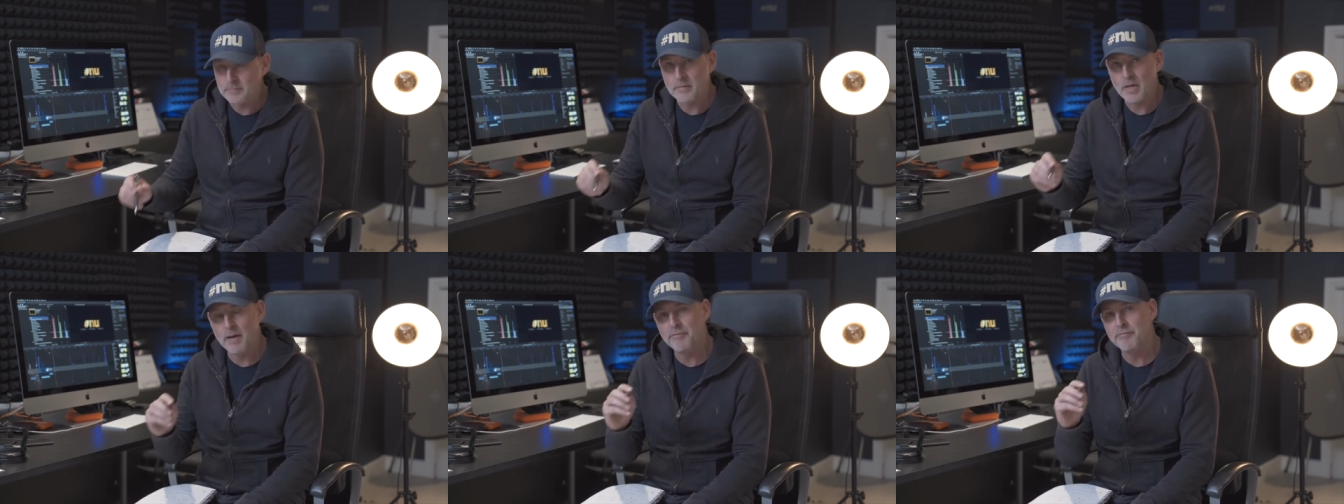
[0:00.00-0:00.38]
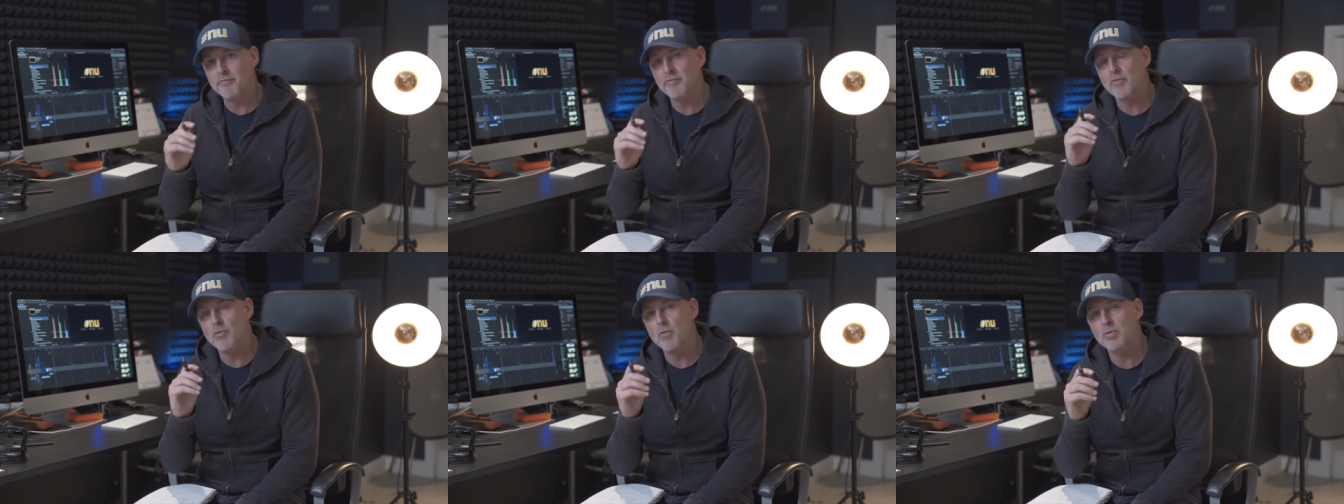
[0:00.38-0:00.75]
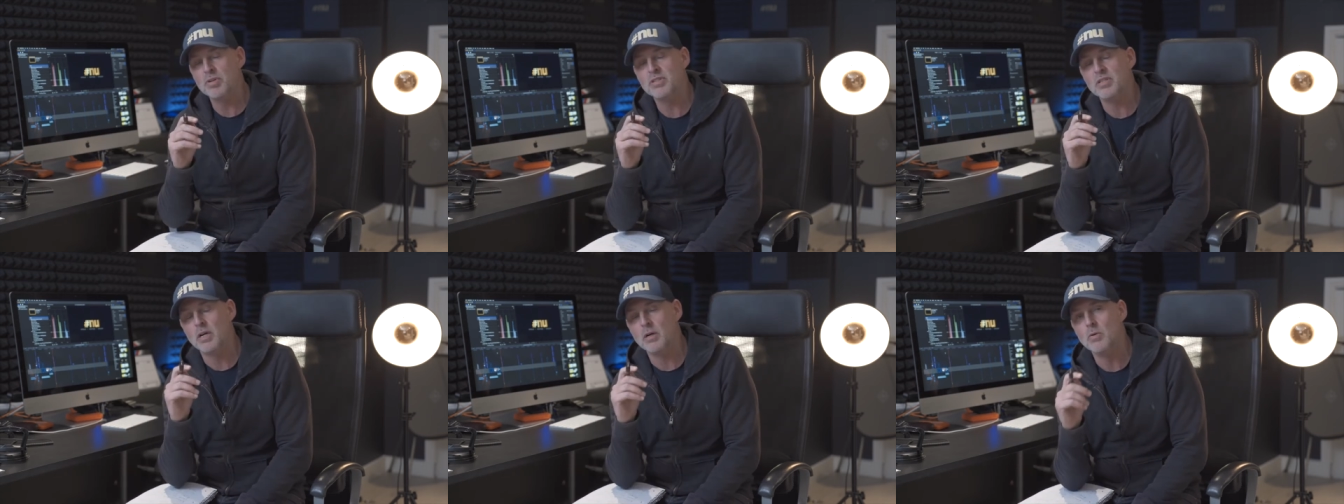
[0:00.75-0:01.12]
I've
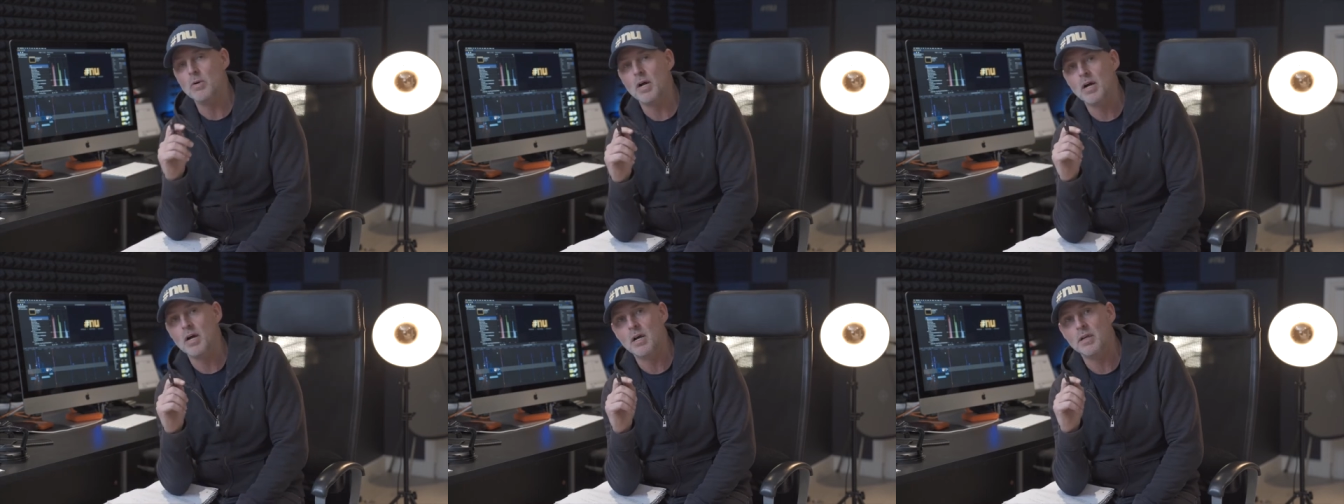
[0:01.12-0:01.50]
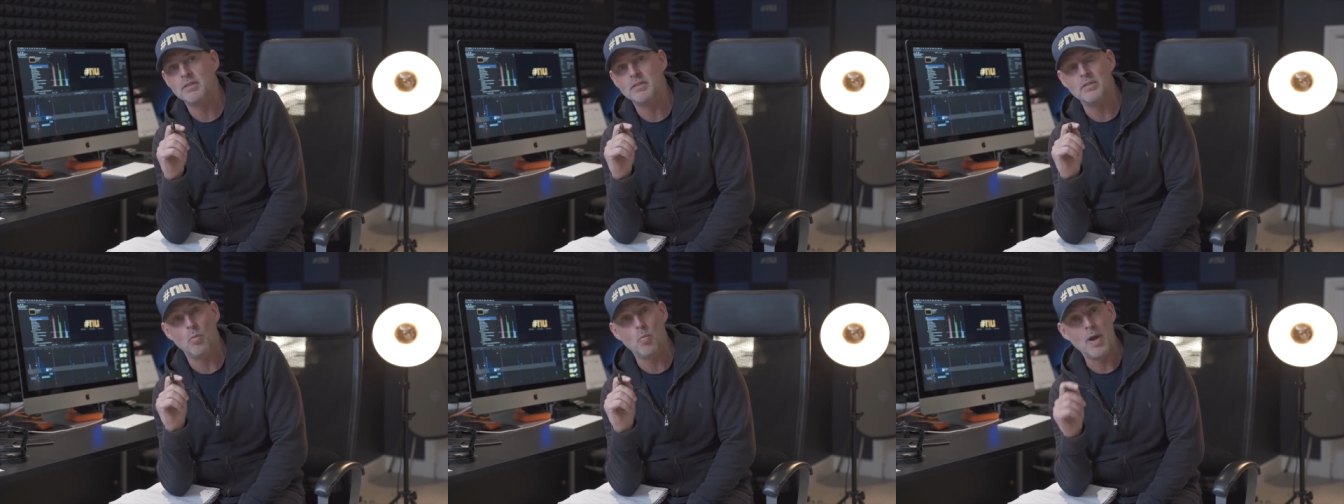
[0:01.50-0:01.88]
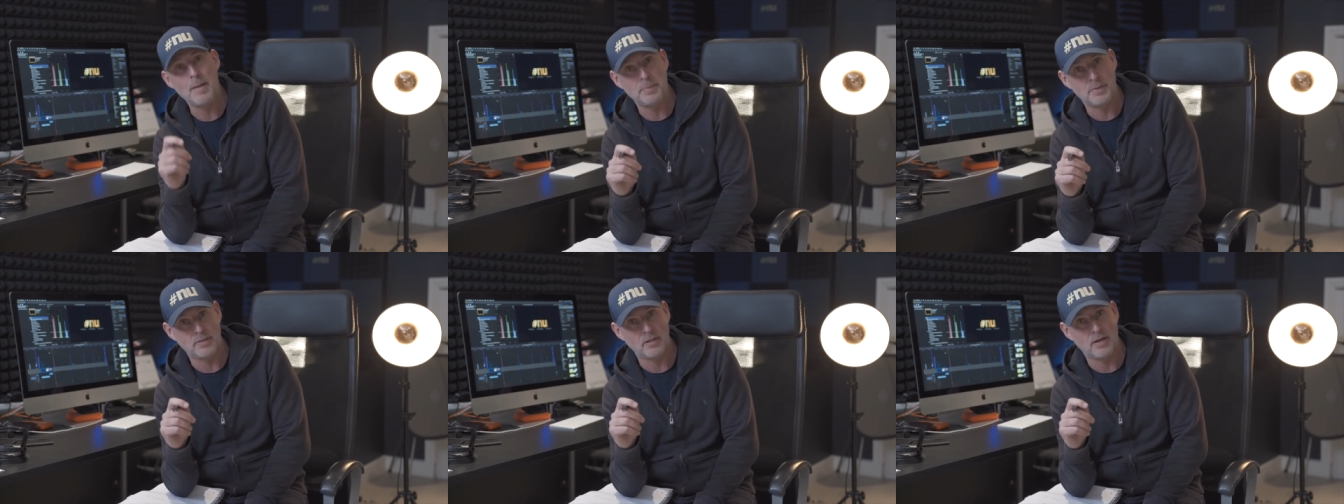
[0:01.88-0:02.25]
also asked the
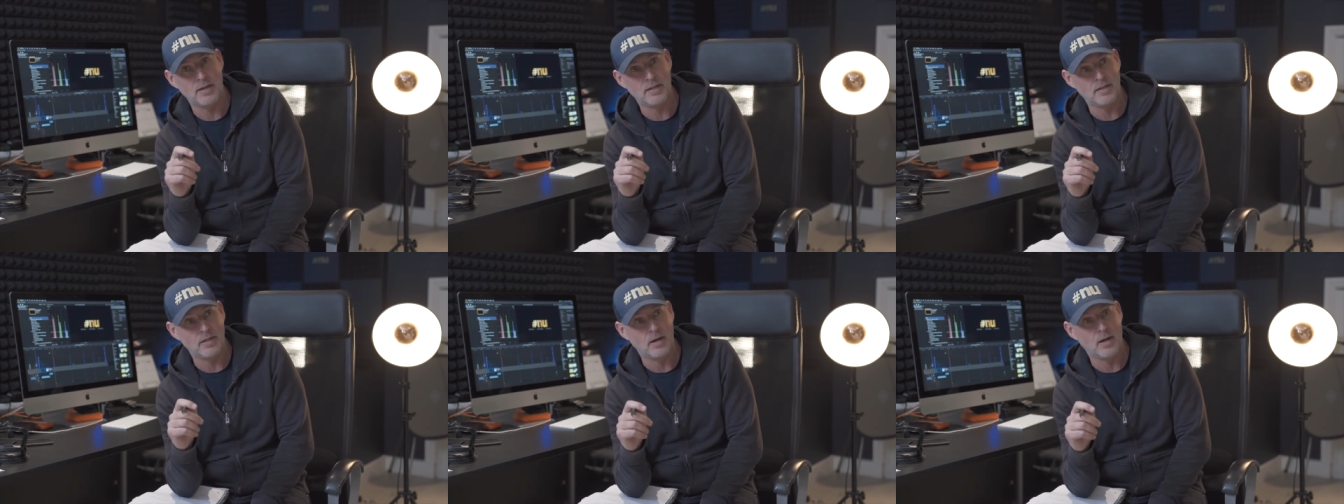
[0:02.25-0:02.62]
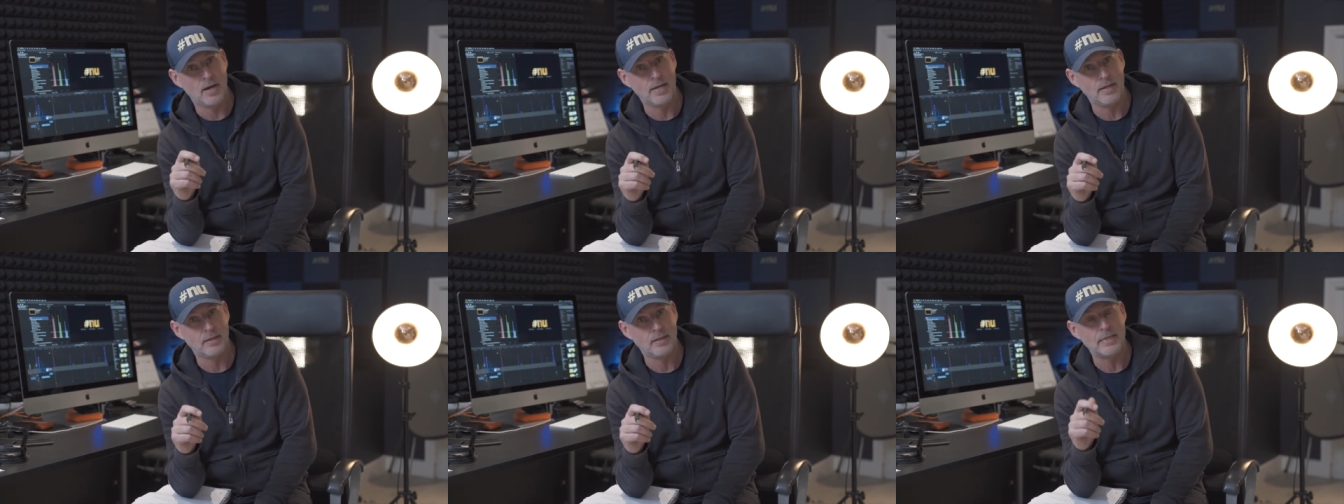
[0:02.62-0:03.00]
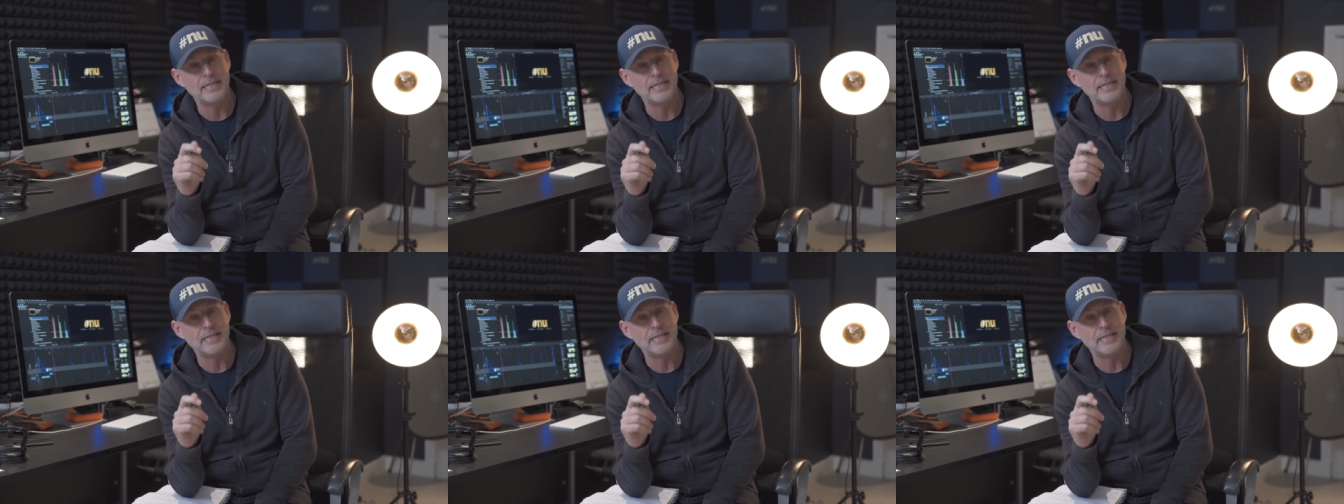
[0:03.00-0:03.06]
website guy,